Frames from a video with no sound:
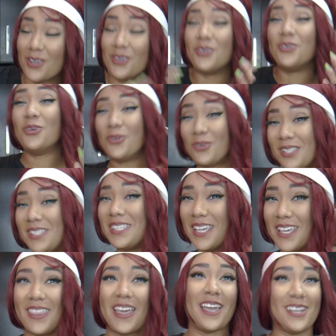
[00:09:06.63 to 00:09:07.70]
You
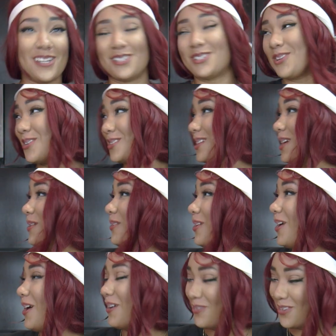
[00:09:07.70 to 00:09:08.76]
see that his shirt's coming
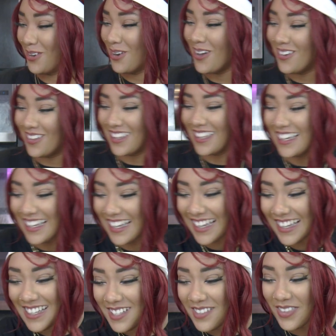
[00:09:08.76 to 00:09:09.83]
off, you know?
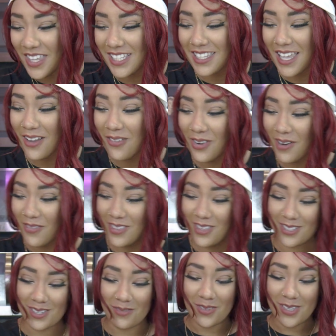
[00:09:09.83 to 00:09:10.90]
It's like whenever
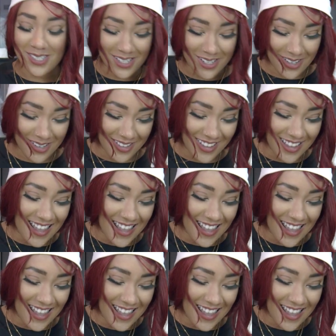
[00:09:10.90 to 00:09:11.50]
there's a musical,